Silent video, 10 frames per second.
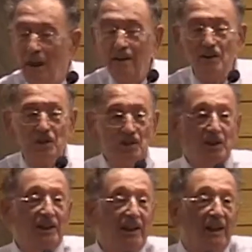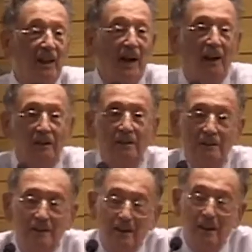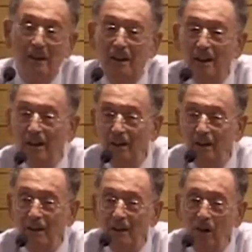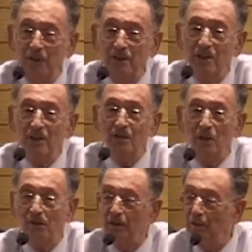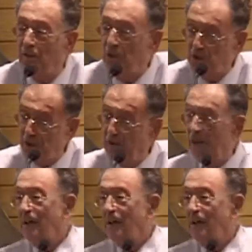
And he sits in Tehran in the offices of the Revolutionary